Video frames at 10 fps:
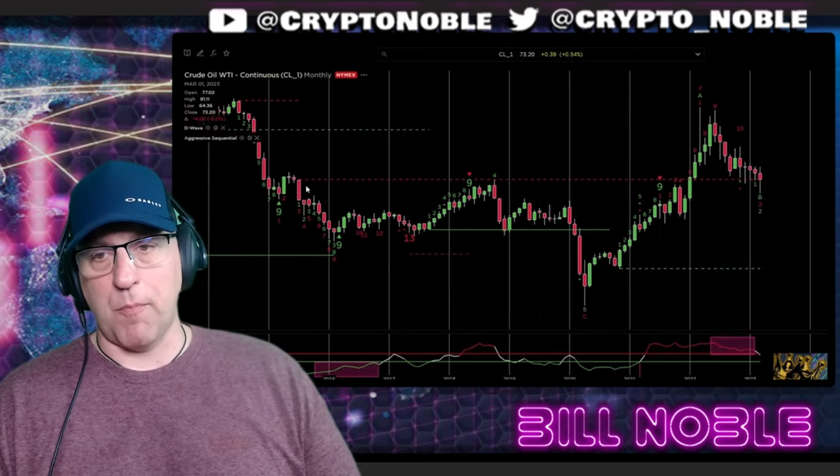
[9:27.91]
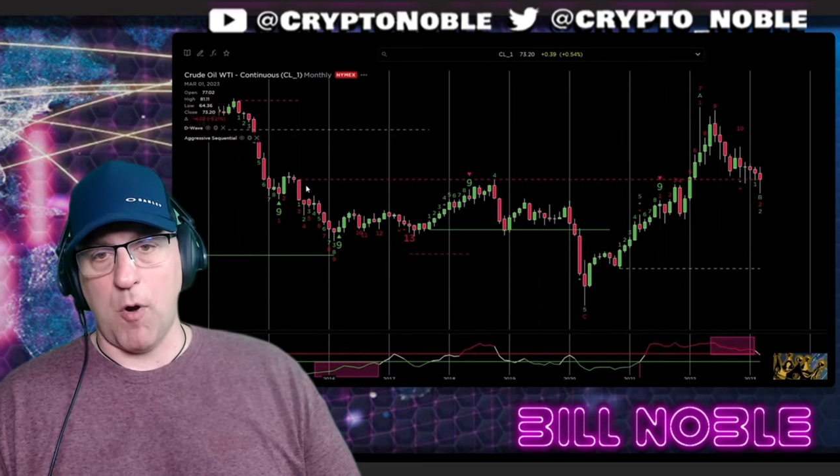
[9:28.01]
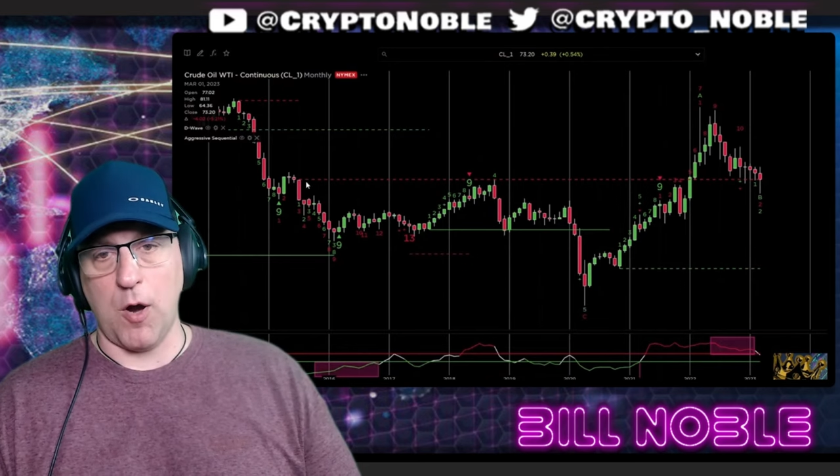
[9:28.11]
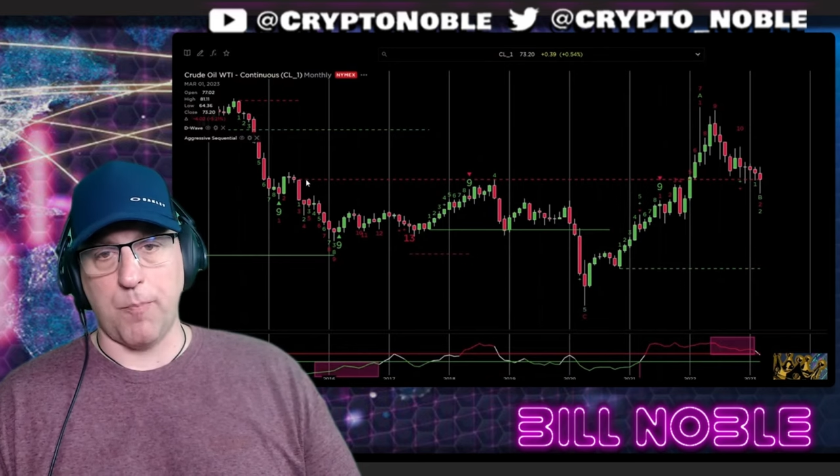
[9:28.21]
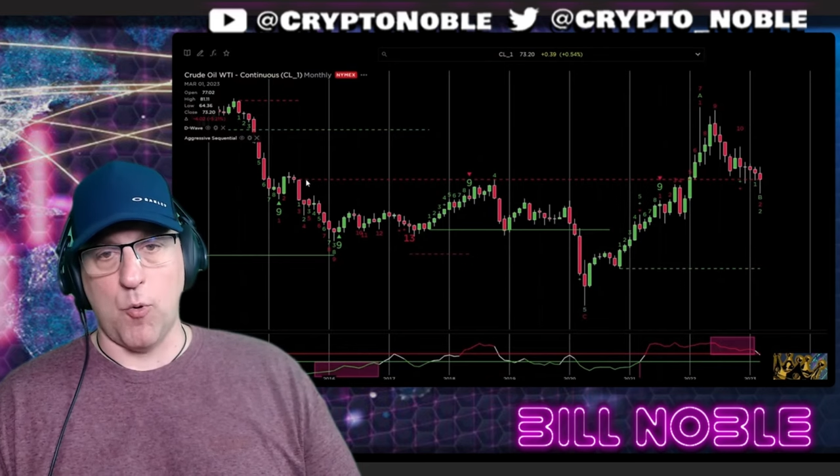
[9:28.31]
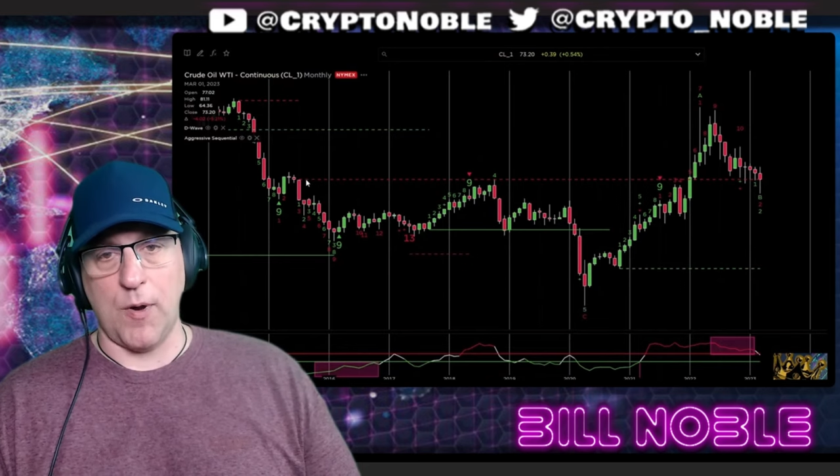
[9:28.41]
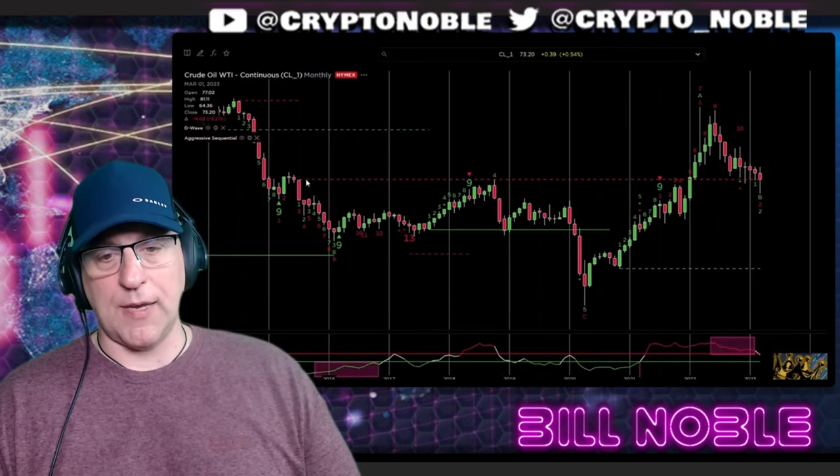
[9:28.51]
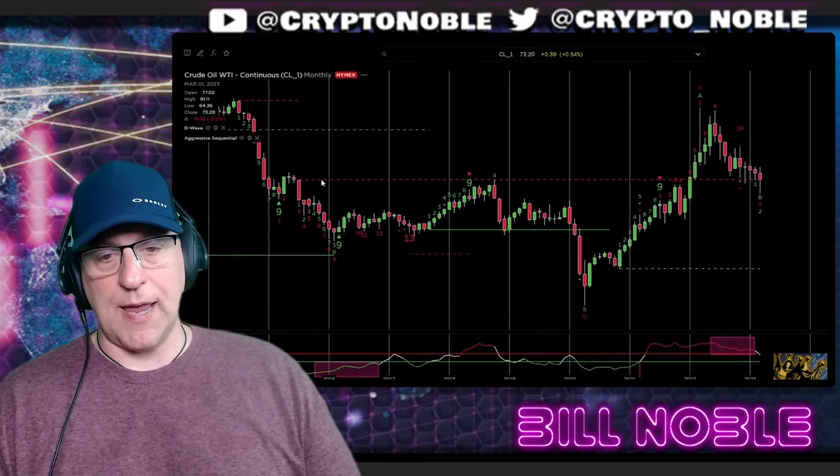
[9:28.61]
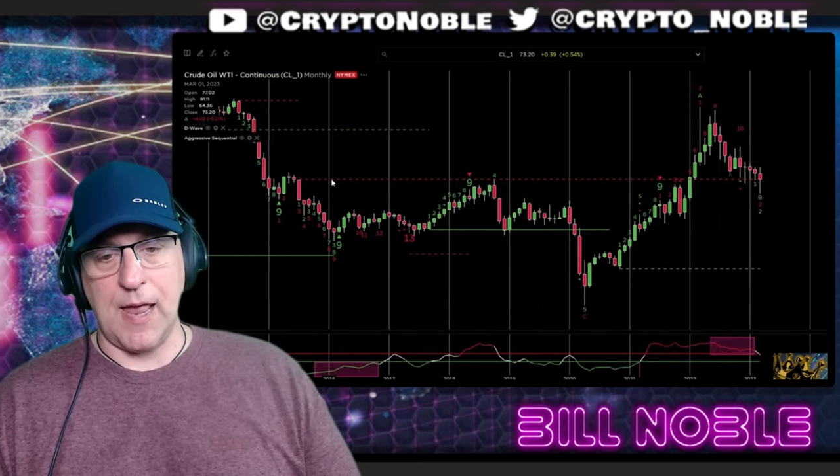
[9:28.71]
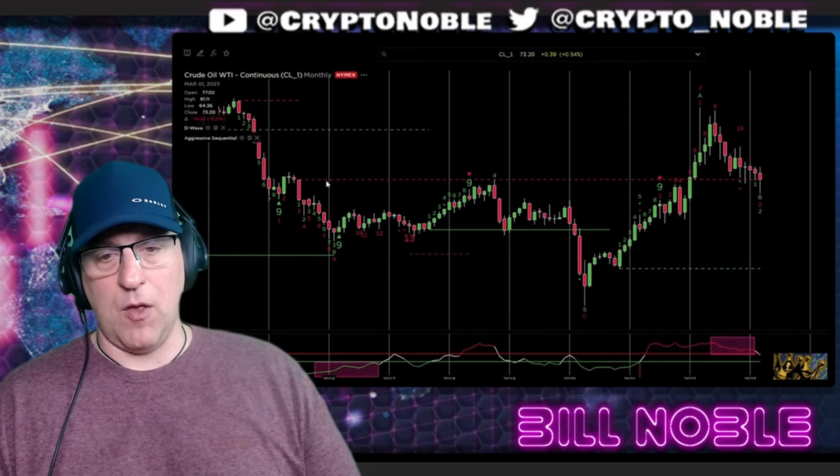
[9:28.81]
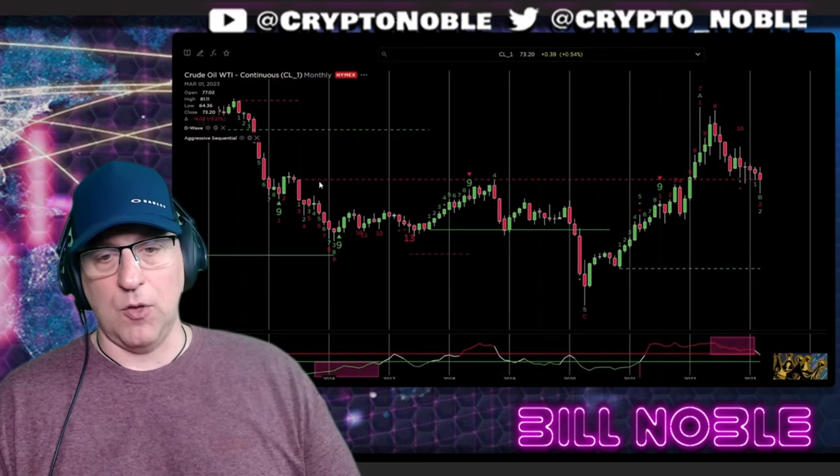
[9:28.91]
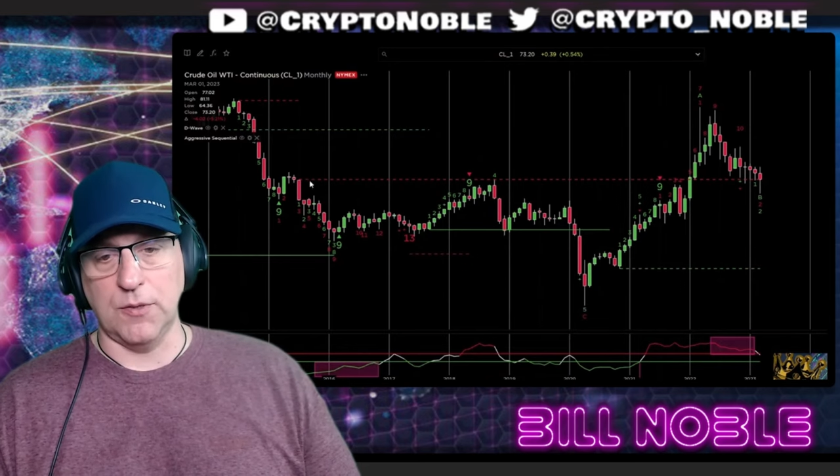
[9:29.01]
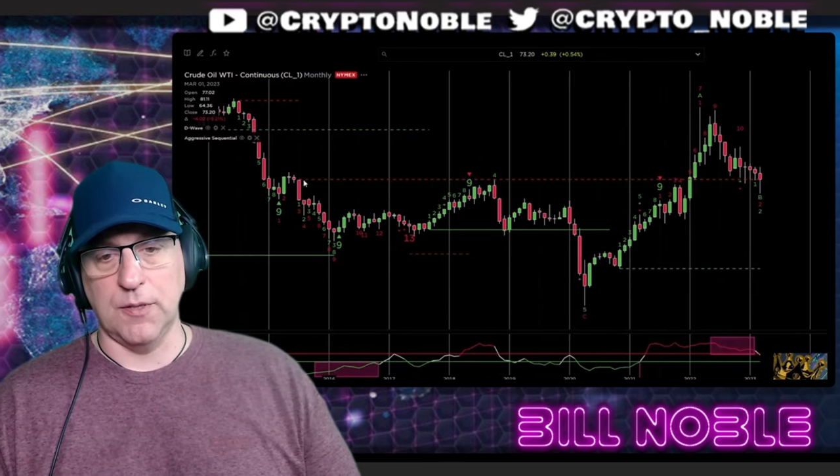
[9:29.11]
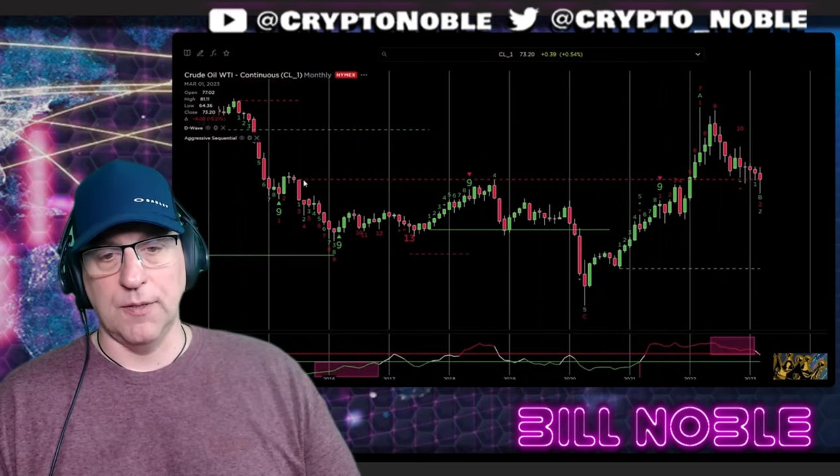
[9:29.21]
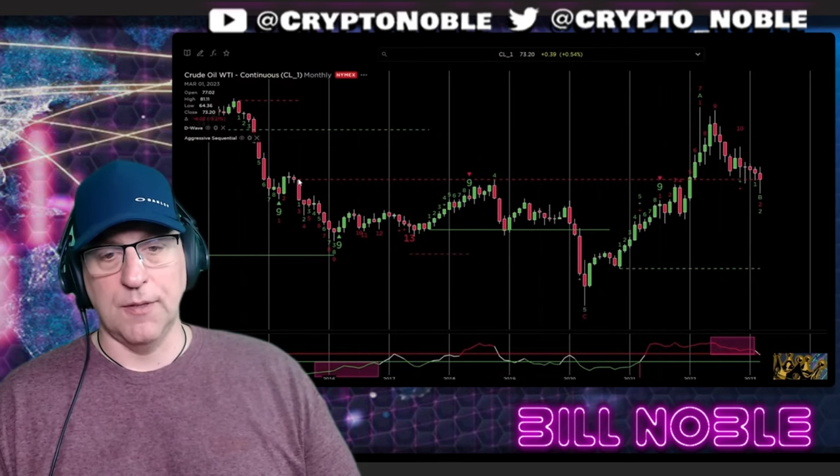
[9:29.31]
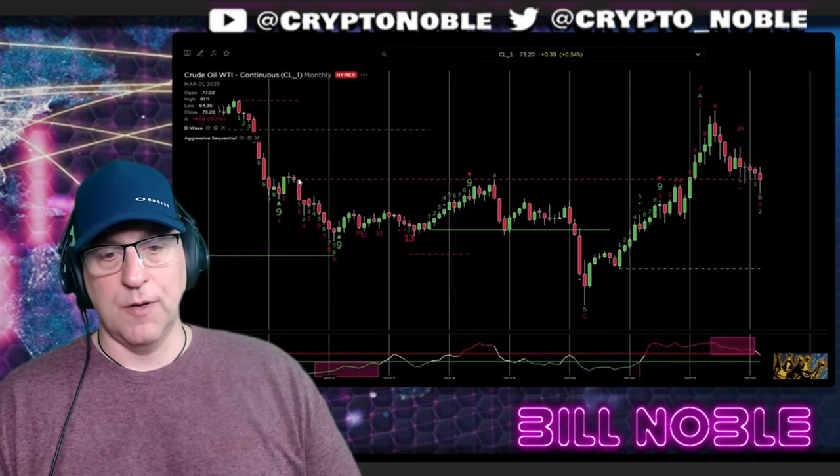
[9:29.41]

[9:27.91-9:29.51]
DeMarc point held